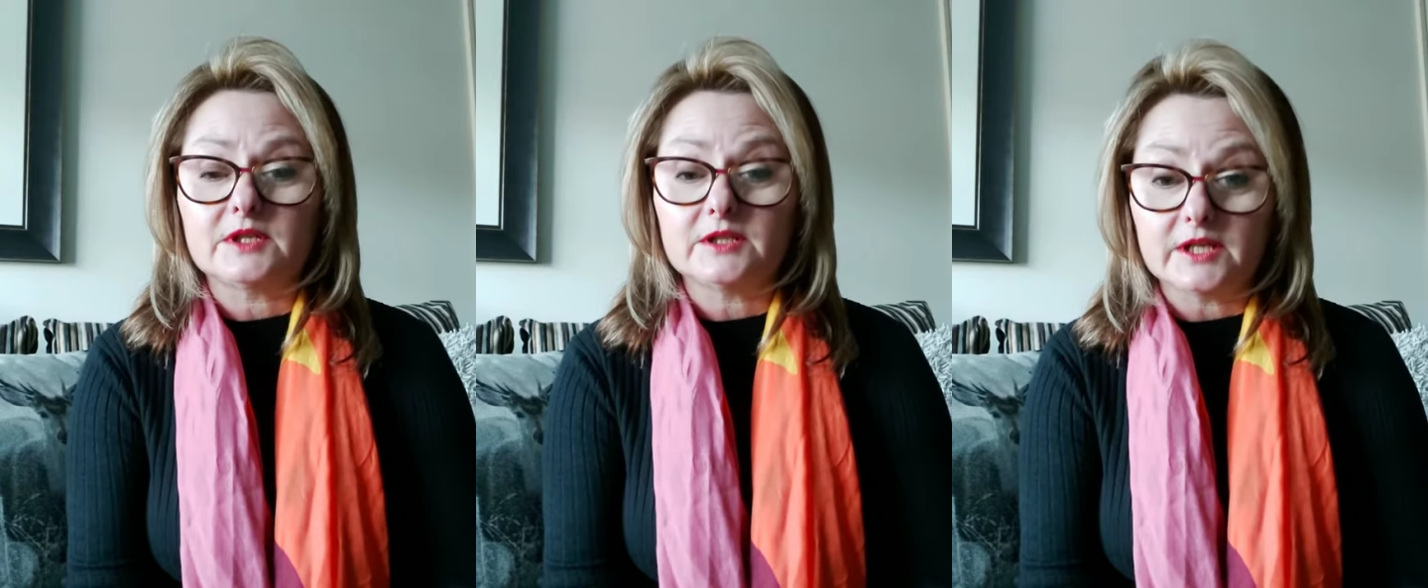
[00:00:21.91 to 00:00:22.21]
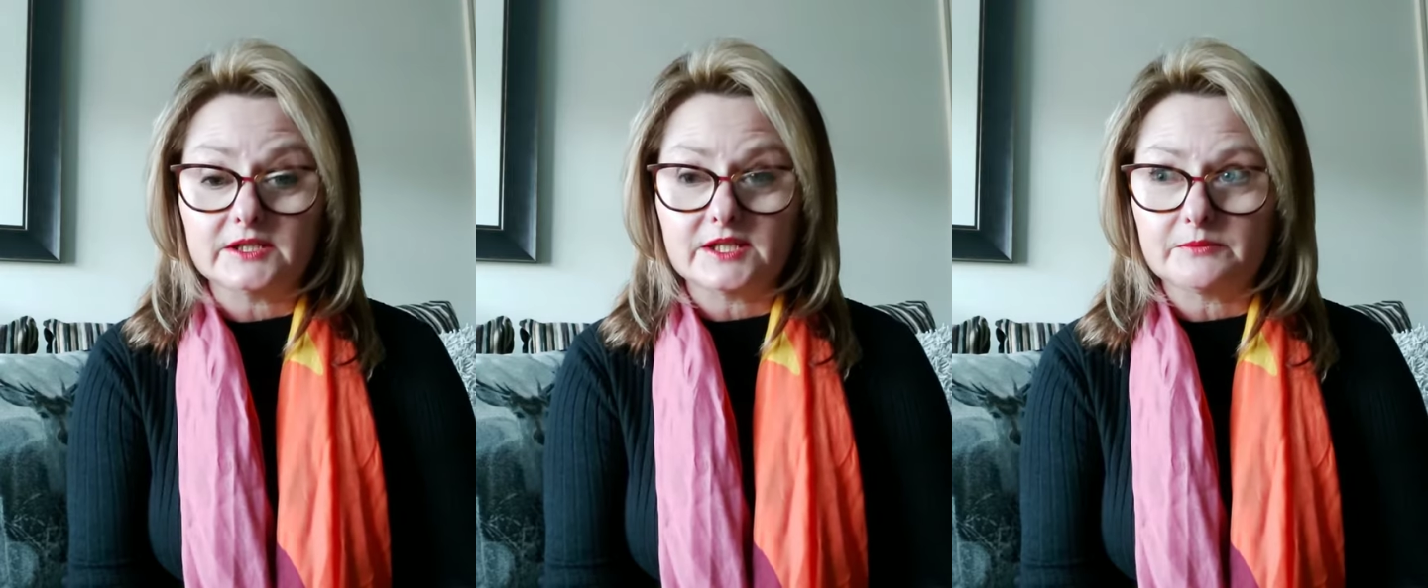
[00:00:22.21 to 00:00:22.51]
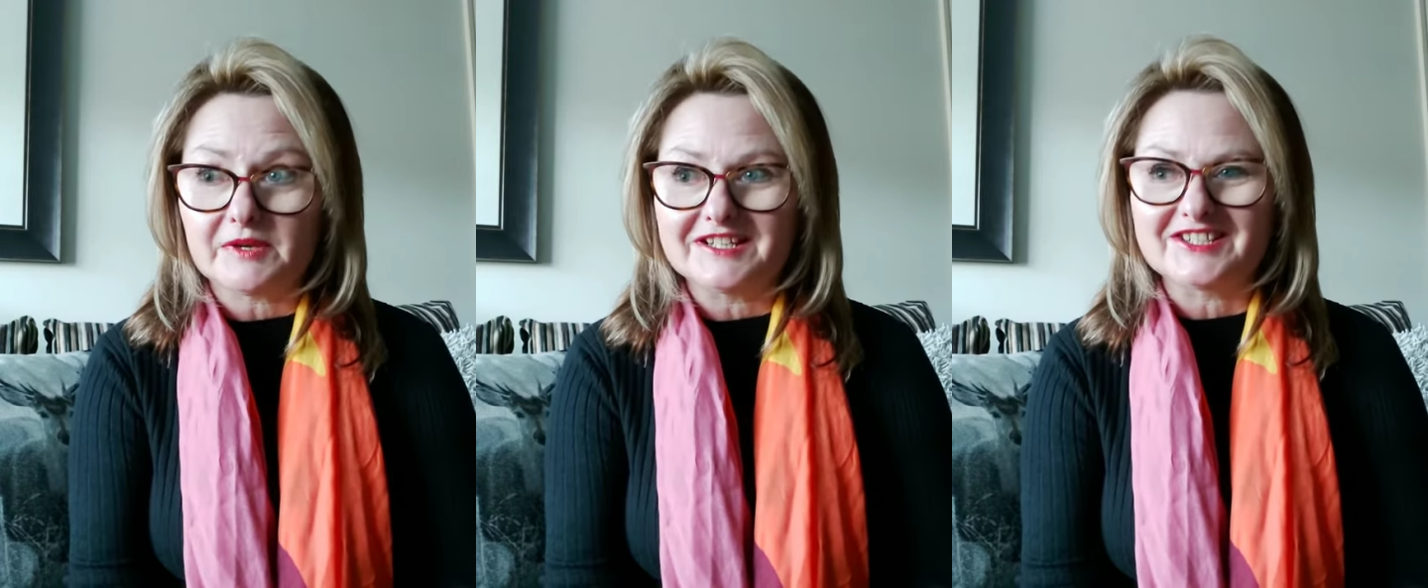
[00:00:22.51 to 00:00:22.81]

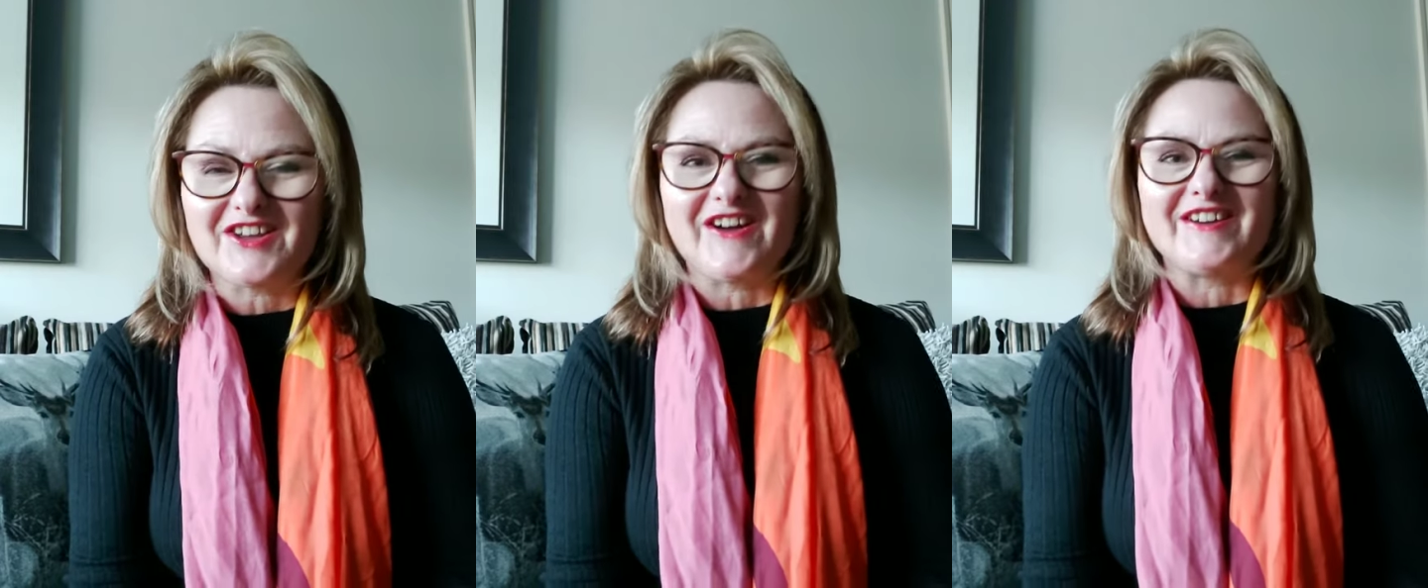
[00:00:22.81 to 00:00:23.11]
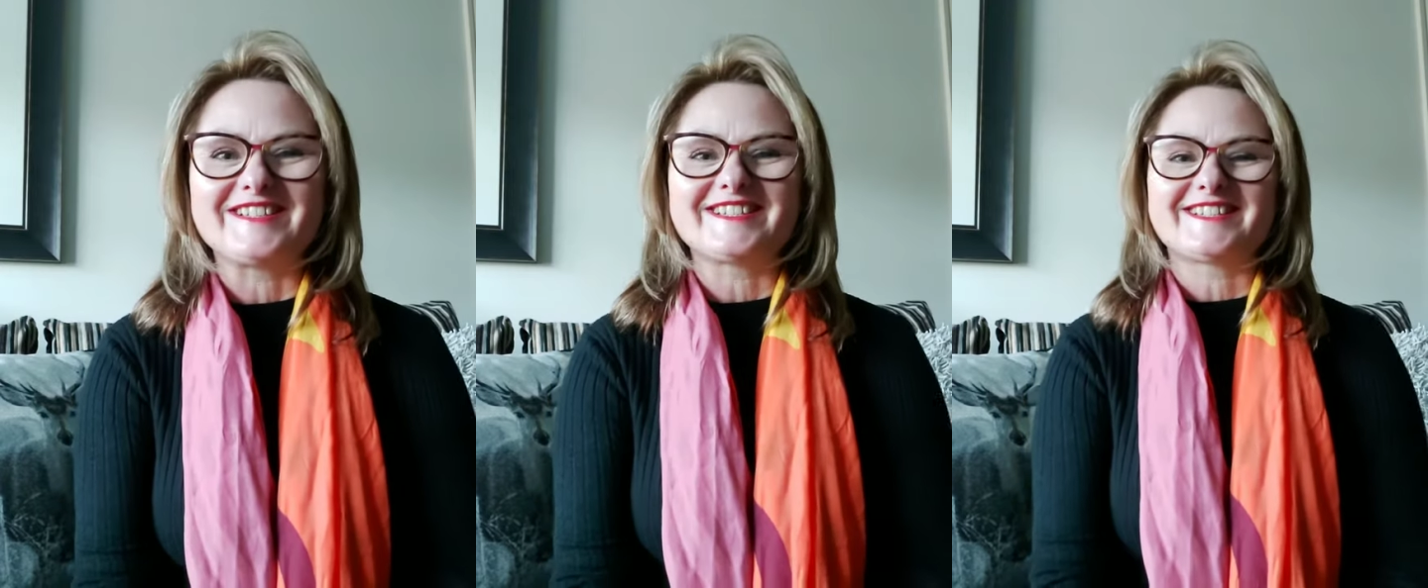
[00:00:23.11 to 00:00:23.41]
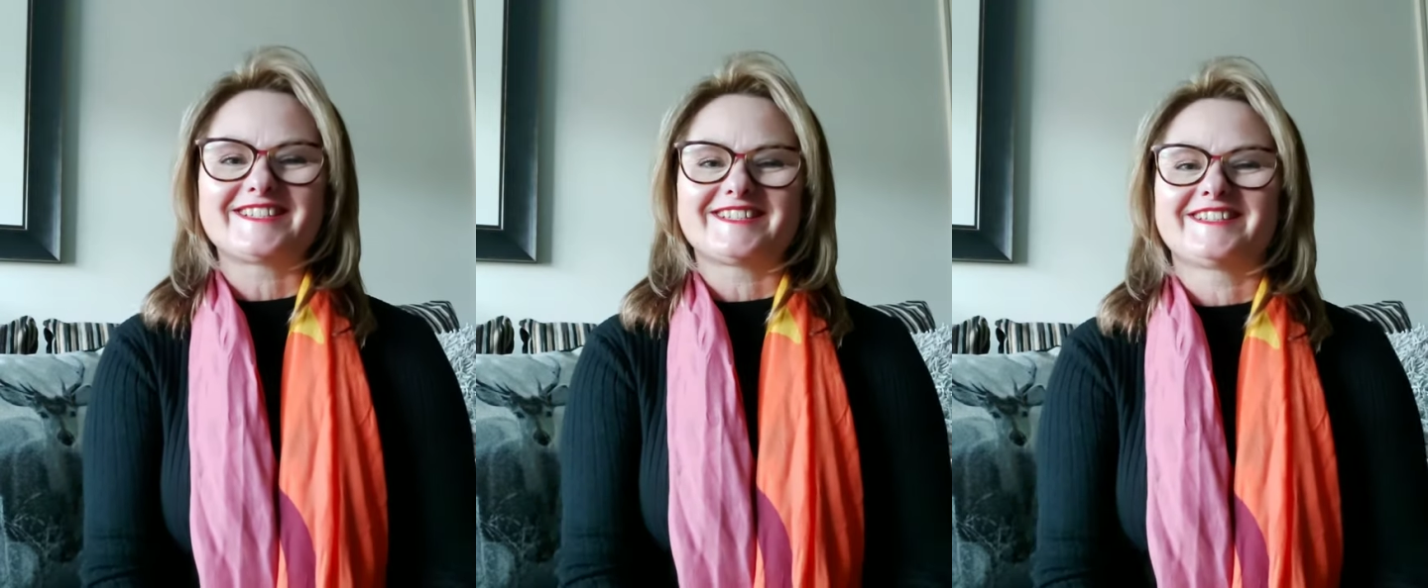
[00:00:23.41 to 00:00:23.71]
knee-deep in
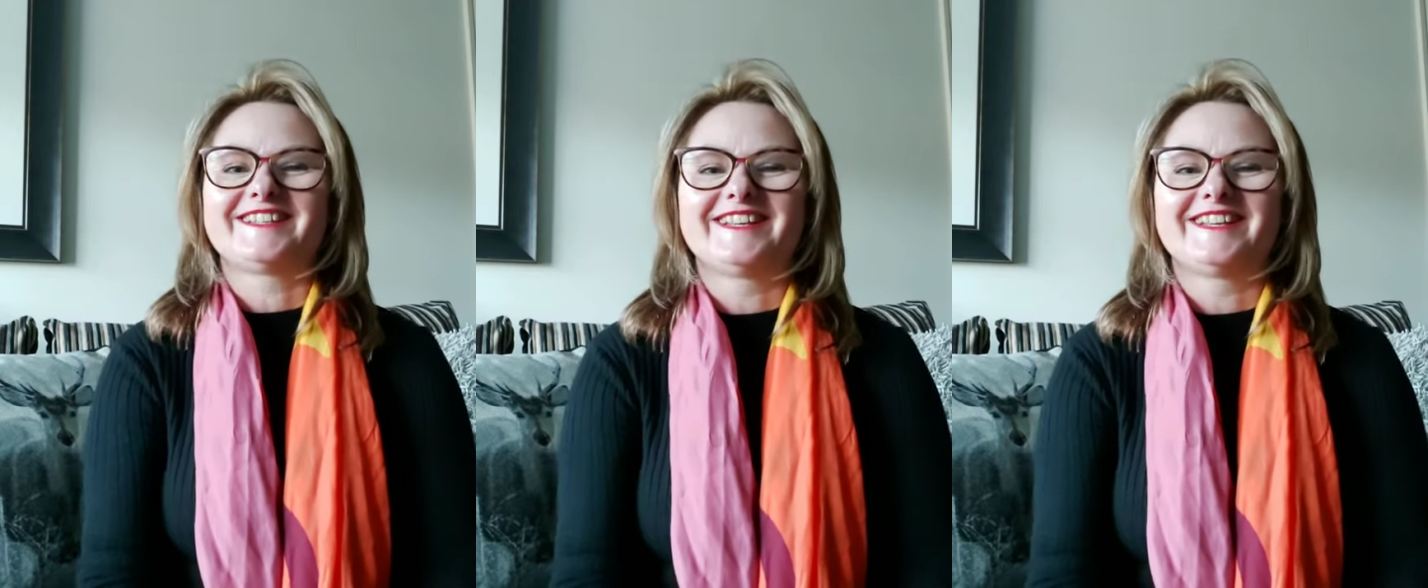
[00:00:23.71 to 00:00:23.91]
tasks,